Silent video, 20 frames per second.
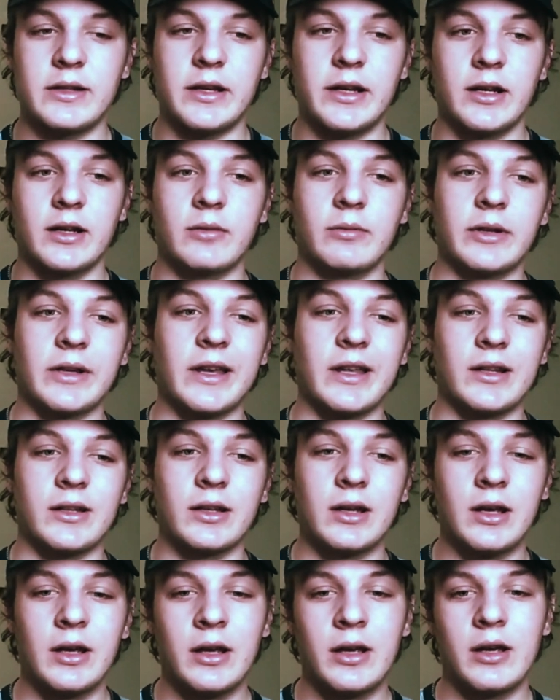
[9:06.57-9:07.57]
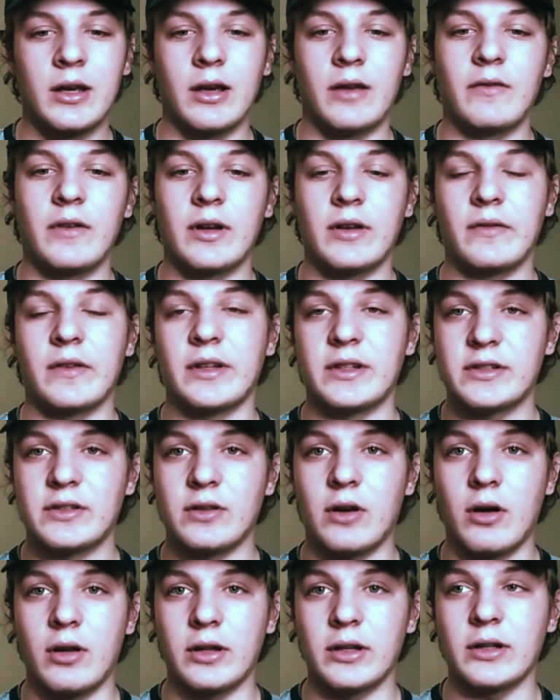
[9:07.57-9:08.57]
Here we get a very, very
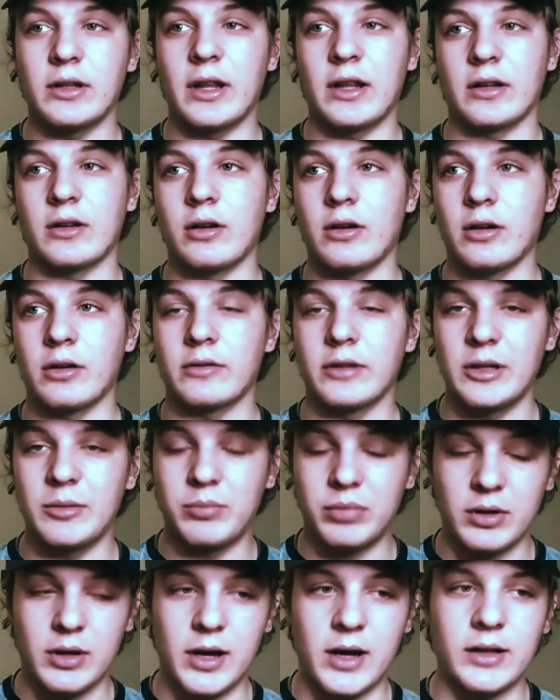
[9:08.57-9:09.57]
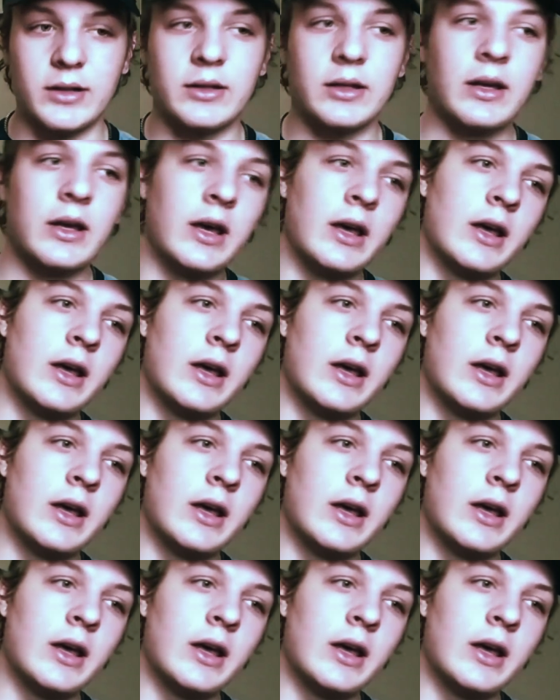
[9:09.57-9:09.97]
solid and concrete plot.